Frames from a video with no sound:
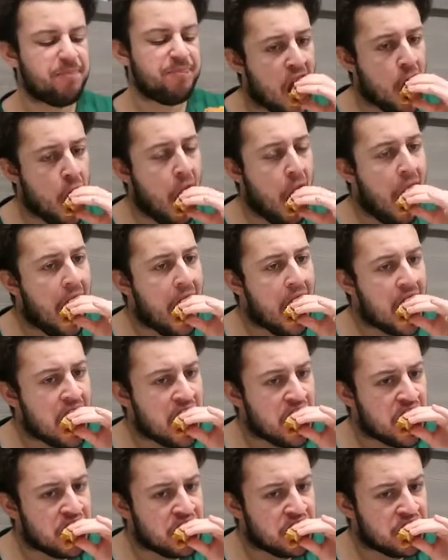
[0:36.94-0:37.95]
What are you
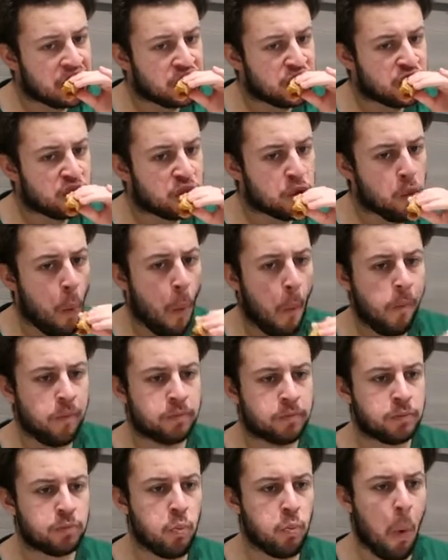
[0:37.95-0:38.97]
all about?
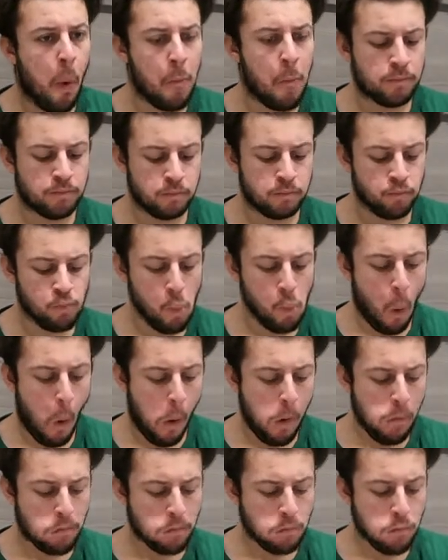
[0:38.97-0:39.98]
Sugar, sugar
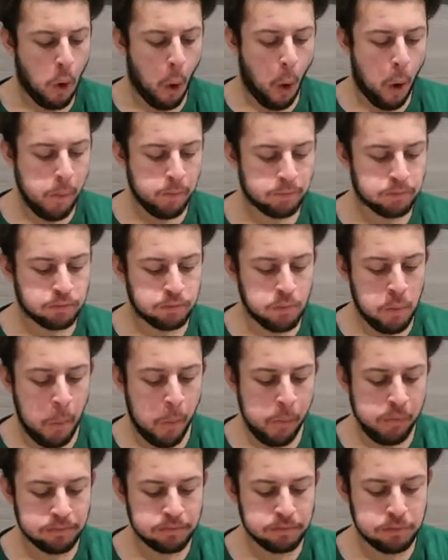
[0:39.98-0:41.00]
and more sugar.
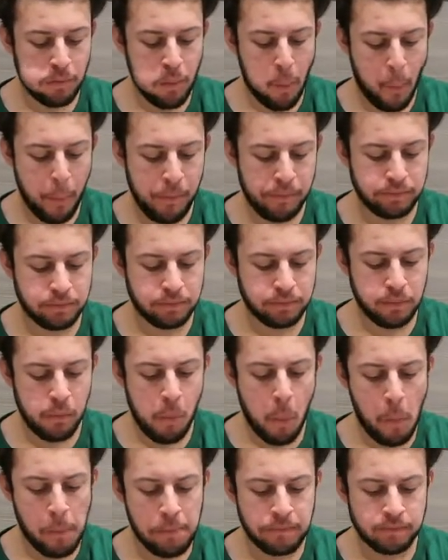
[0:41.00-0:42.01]
Dramatic
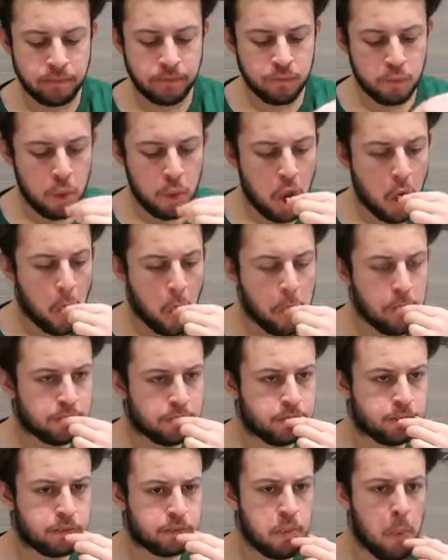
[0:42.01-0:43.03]

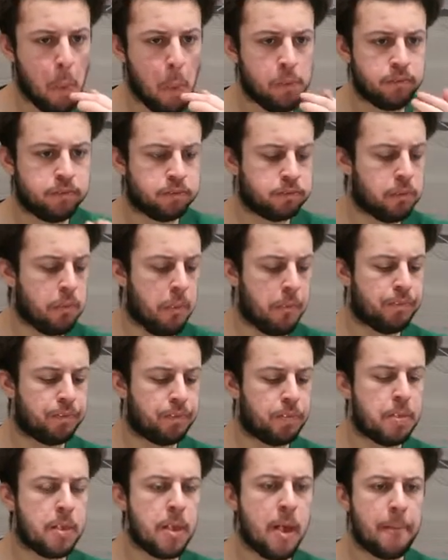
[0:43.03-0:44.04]
situations. Colour,
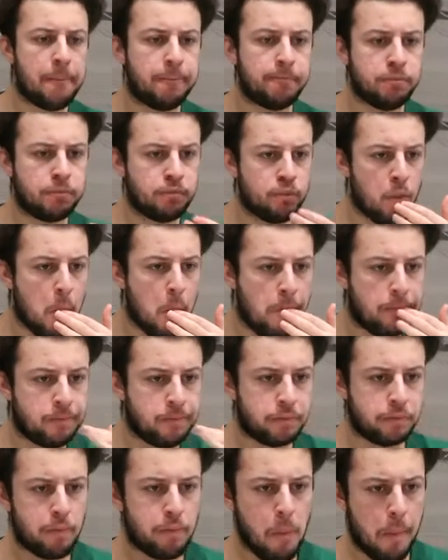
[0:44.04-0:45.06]
colour everywhere.
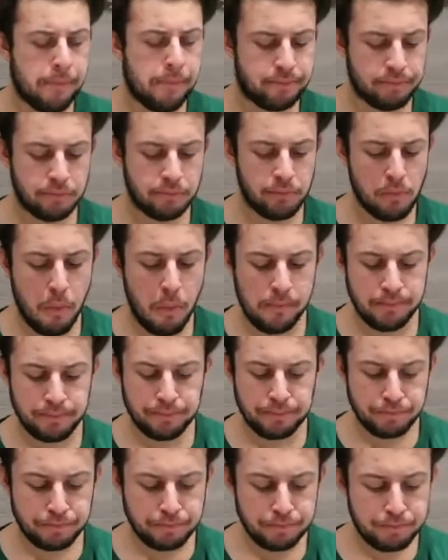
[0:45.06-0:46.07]
PJ's
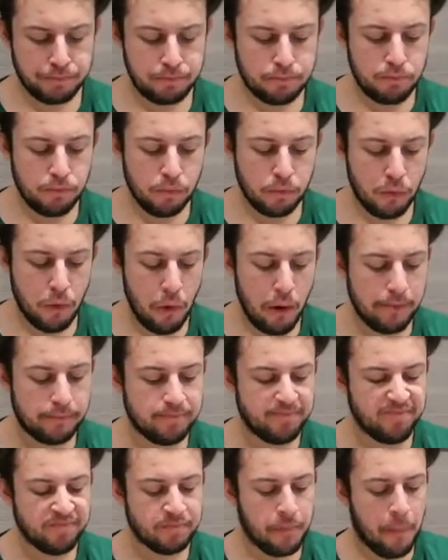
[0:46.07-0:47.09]
bed cosy,
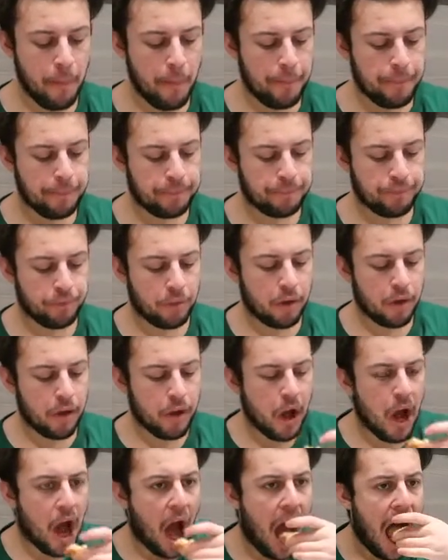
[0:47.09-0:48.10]
friends
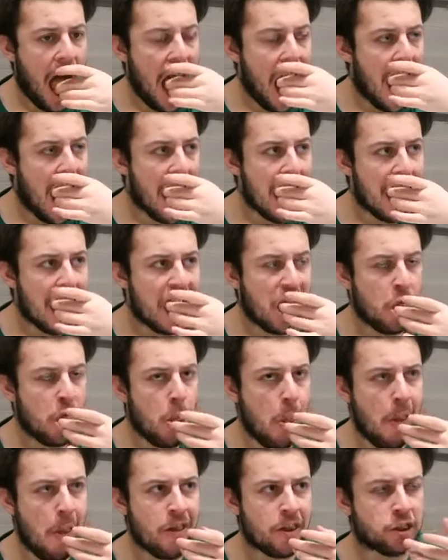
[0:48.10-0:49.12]
a good time,
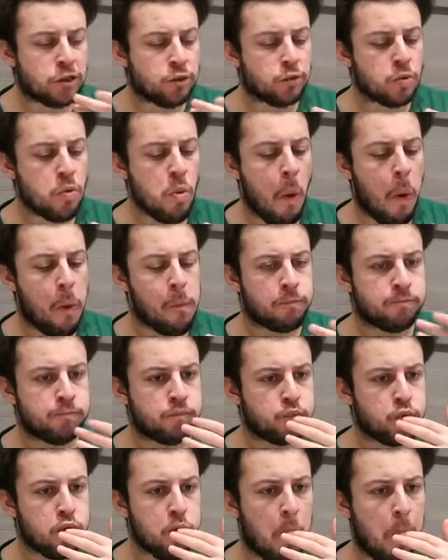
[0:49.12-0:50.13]
or
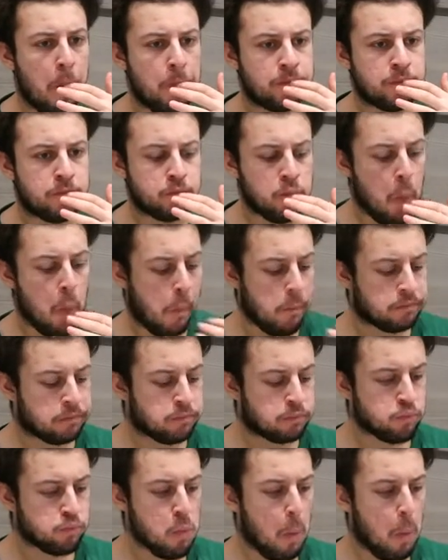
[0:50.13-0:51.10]
upholding traditions?